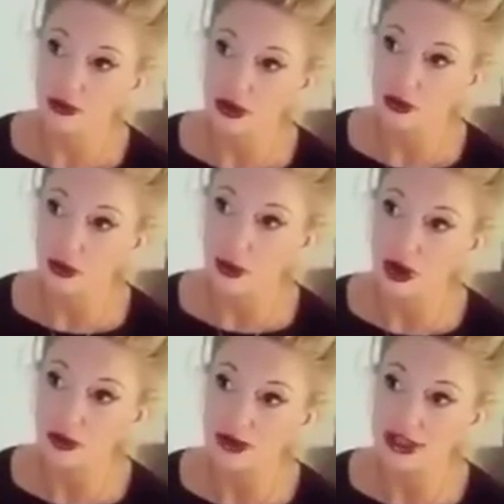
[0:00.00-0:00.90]
mutable
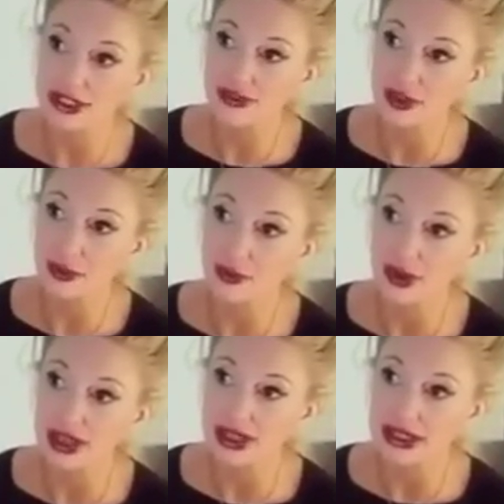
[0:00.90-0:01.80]
water, please. Feel about
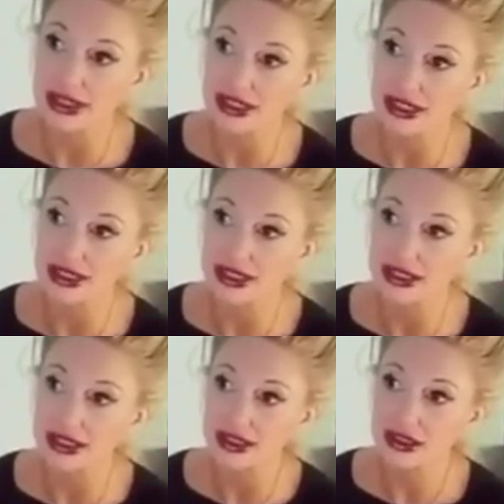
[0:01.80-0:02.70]

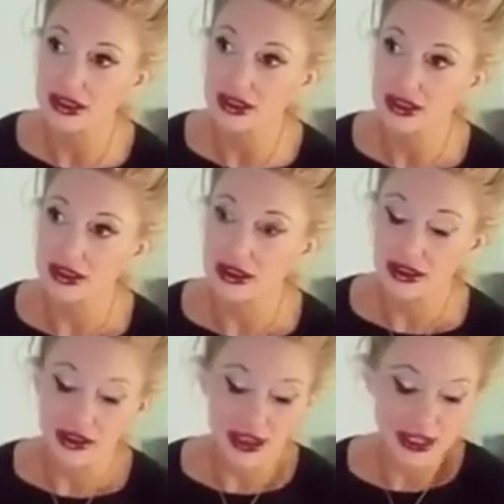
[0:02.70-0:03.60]
Pisces.
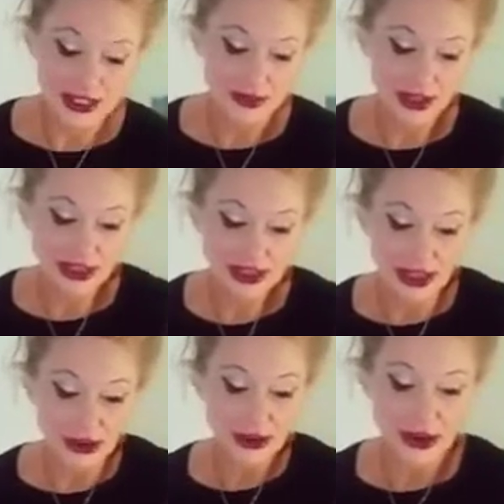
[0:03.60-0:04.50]
And it's right
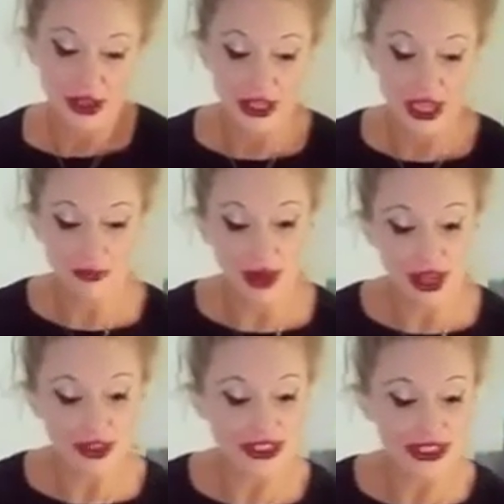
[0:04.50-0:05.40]
there. Okay,
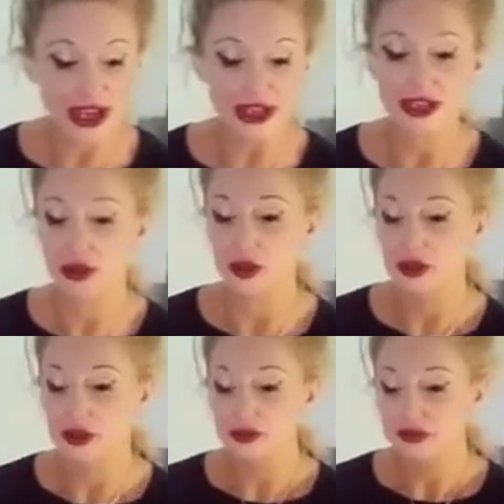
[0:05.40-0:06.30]
bottom of the deck.
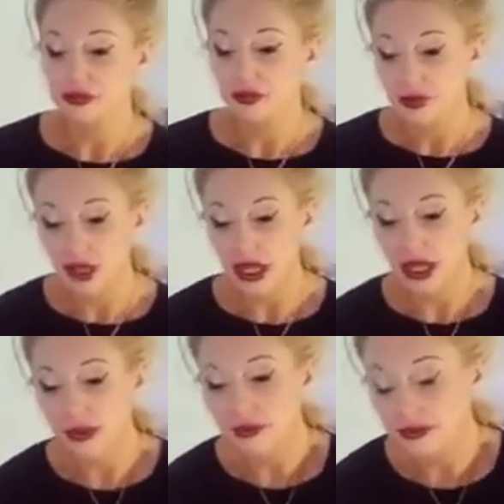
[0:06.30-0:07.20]

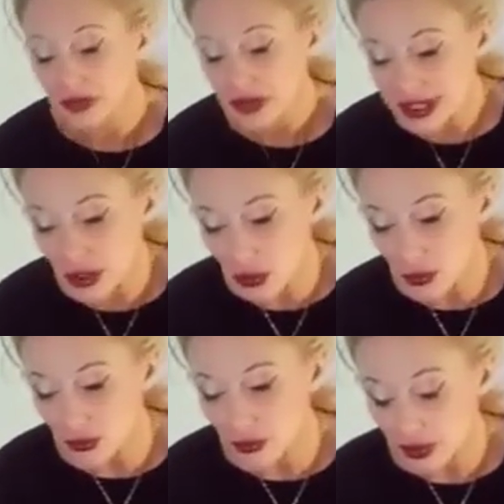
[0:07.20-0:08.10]
Um,
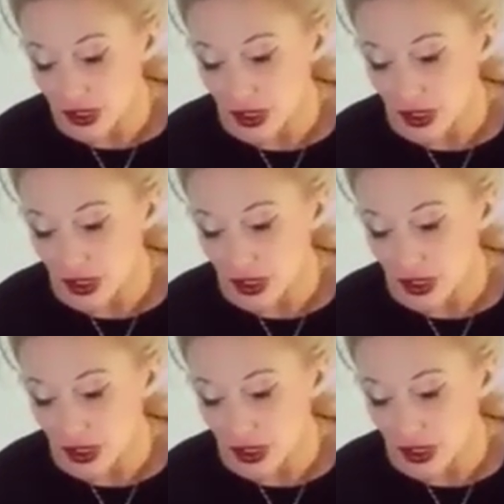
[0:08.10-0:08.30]
so